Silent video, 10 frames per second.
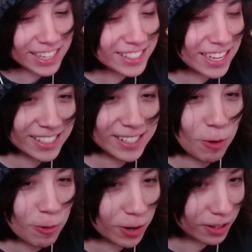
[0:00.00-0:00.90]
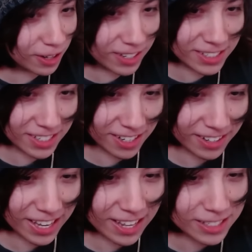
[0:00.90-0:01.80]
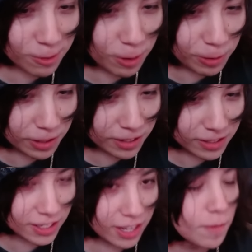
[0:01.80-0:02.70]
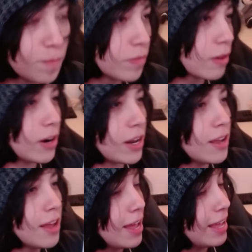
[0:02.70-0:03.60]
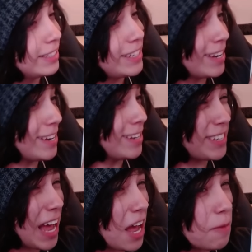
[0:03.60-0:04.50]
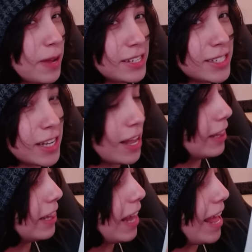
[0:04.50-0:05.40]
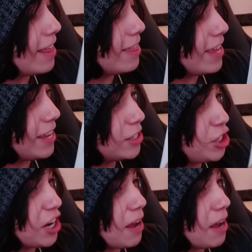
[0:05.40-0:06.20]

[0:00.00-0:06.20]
that's that's the one we're learning today, okay? That's the one we're learning today. Ready? Te sabes la de